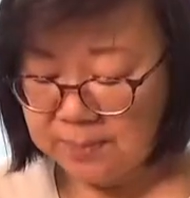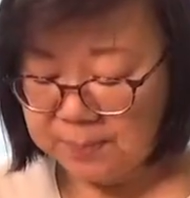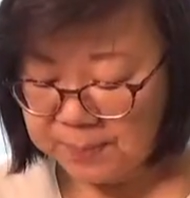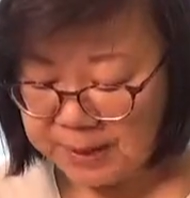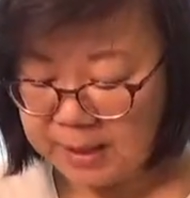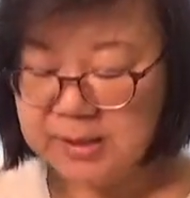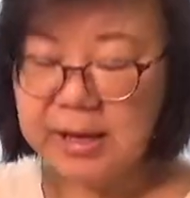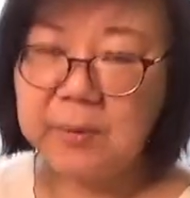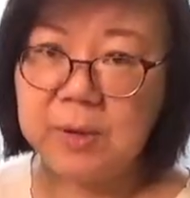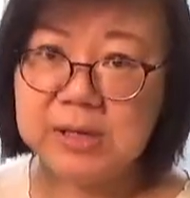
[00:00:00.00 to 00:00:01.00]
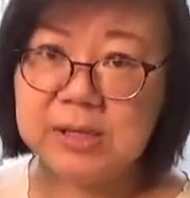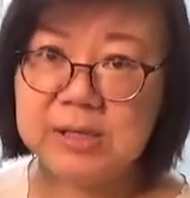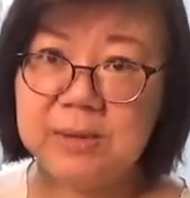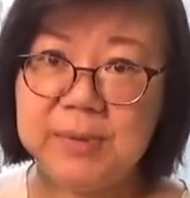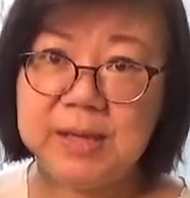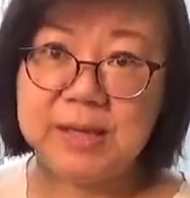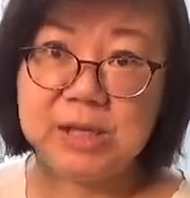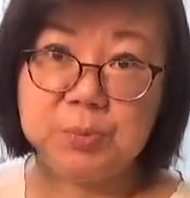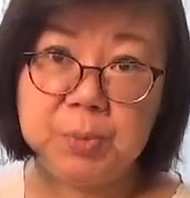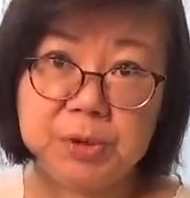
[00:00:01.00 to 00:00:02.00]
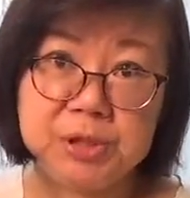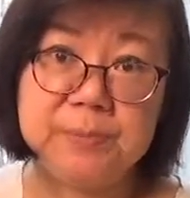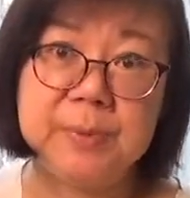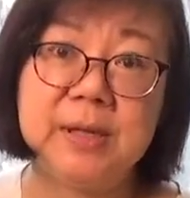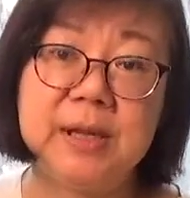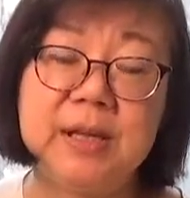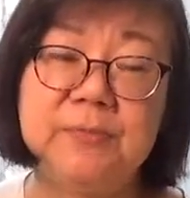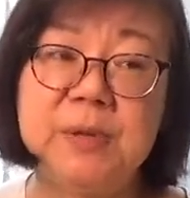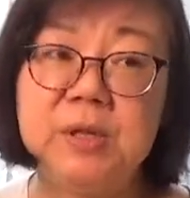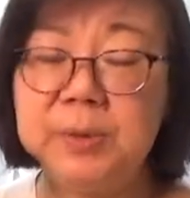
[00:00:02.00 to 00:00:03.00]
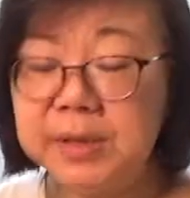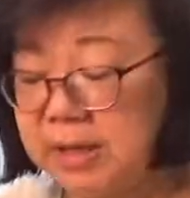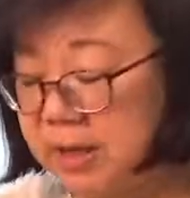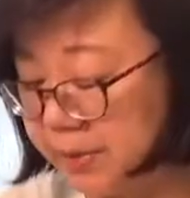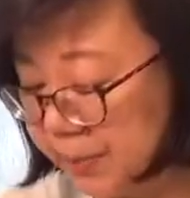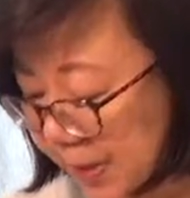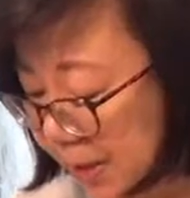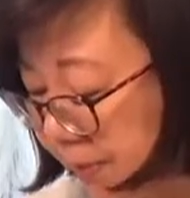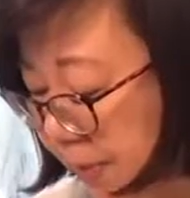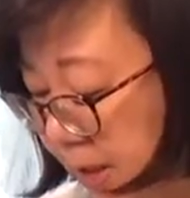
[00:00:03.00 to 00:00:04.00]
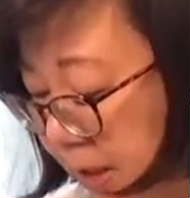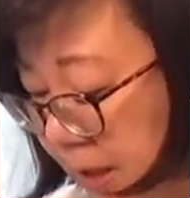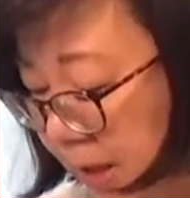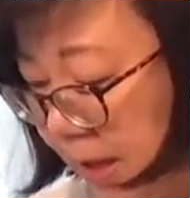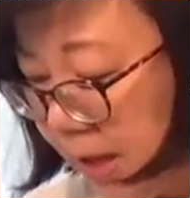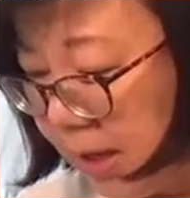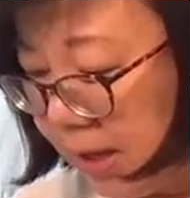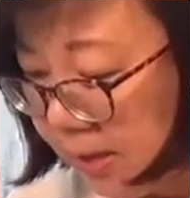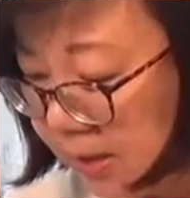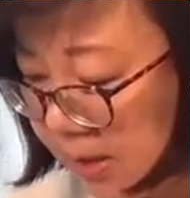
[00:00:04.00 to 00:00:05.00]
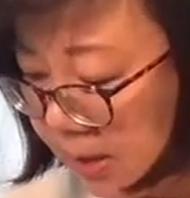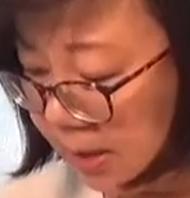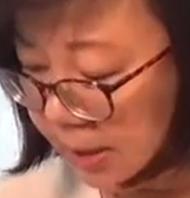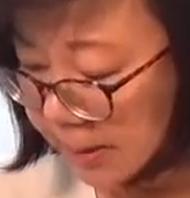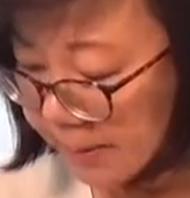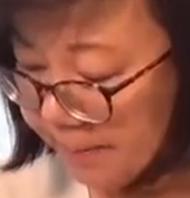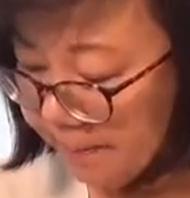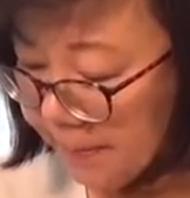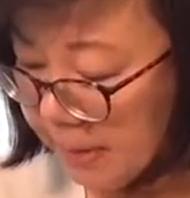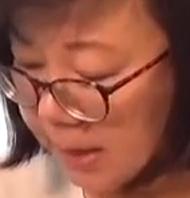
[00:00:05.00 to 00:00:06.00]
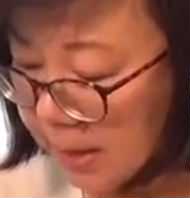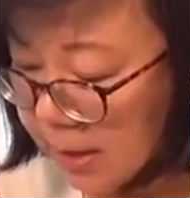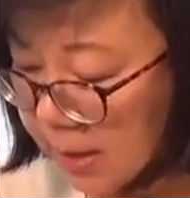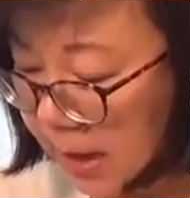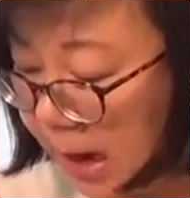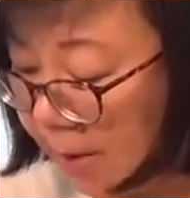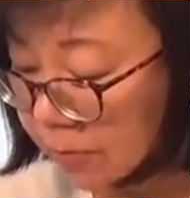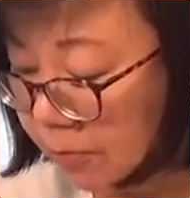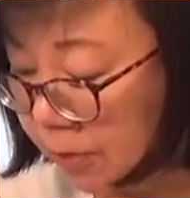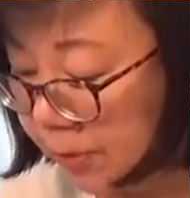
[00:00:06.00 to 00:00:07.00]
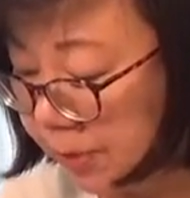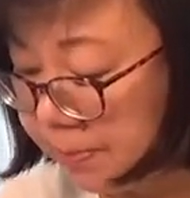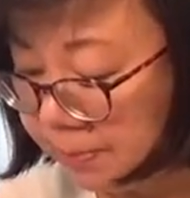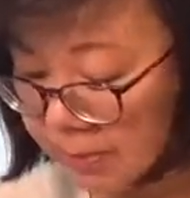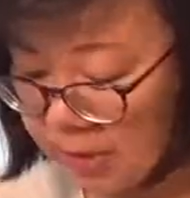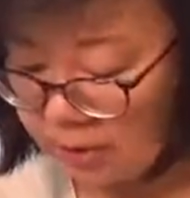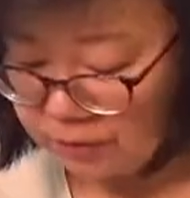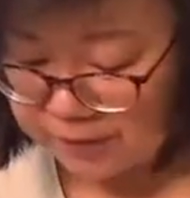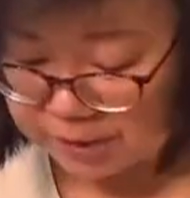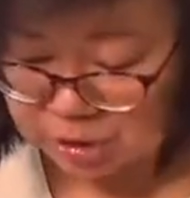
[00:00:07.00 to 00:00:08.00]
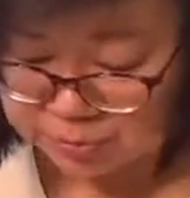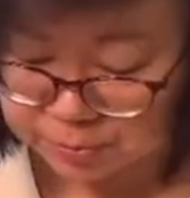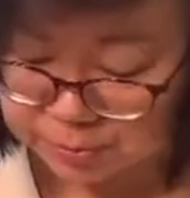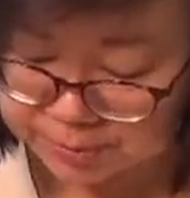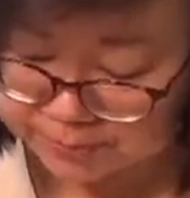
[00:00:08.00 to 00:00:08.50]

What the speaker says: but I wanted something that's portable, and I've been looking around, and in the harp forum on Facebook,